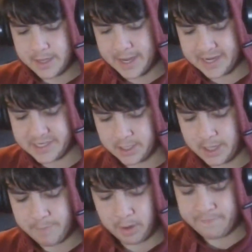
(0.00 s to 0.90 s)

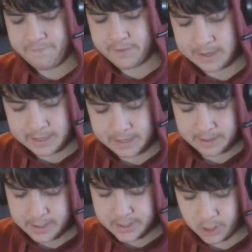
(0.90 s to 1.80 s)
easily by far.
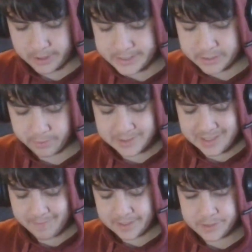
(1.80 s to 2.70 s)
Only scoring
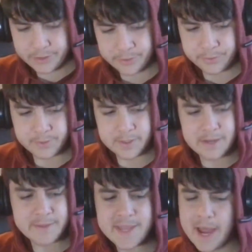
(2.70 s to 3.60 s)
72.
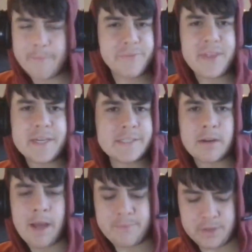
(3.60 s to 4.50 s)
That abs- they just
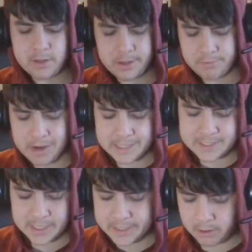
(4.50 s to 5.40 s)
got absolutely thrashed.
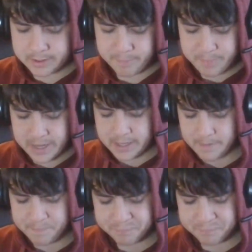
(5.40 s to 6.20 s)
They did not compete.